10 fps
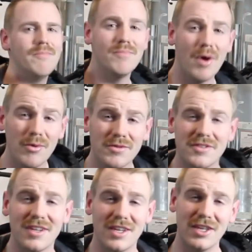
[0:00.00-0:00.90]

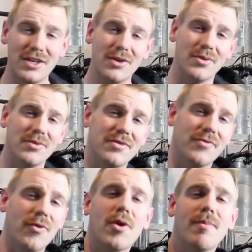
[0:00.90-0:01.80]
most used
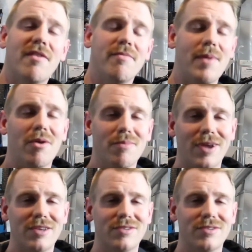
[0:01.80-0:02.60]
form of mountain bike